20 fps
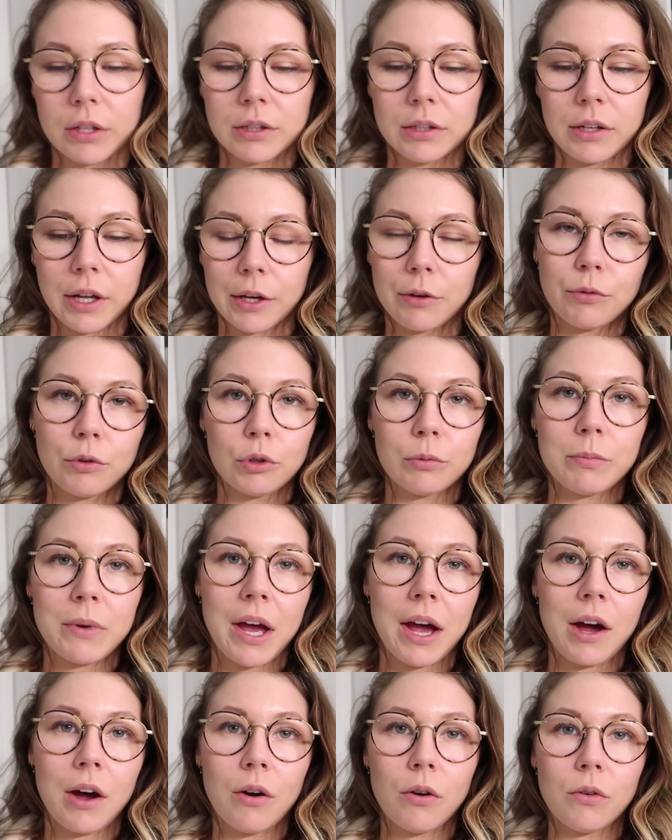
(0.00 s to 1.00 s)
on lightroom
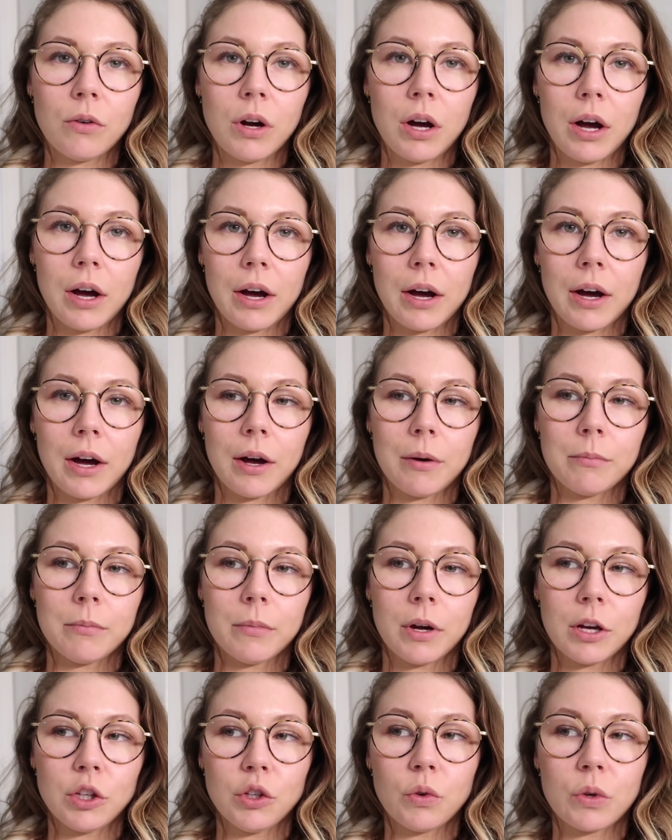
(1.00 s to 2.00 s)
now
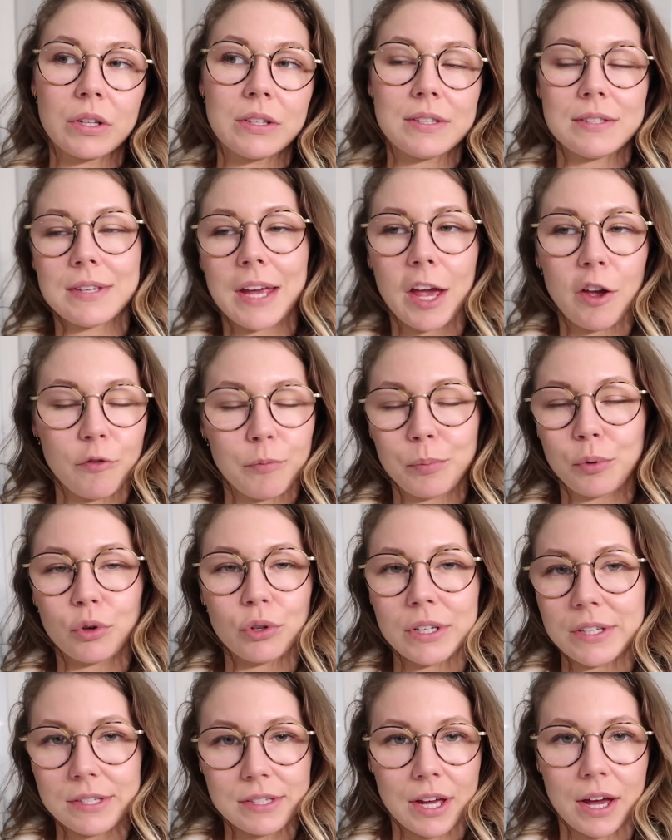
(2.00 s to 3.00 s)
um, you can save
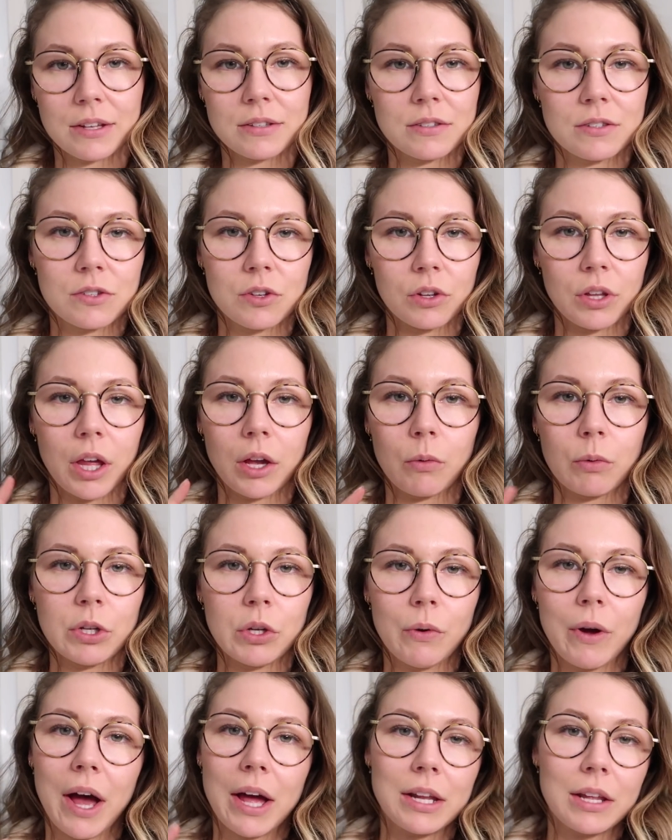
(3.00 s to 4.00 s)
presets so like when
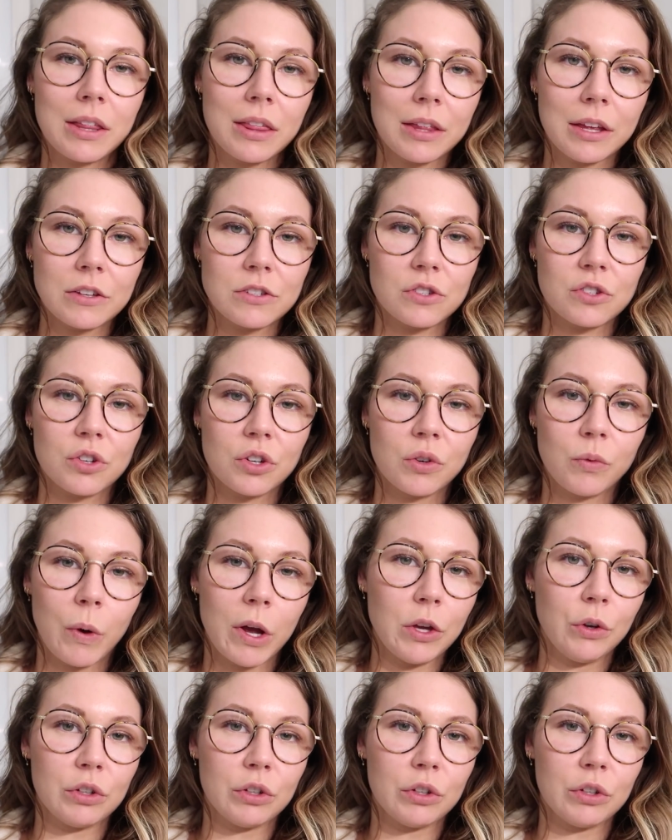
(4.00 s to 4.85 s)
you edit things a certain way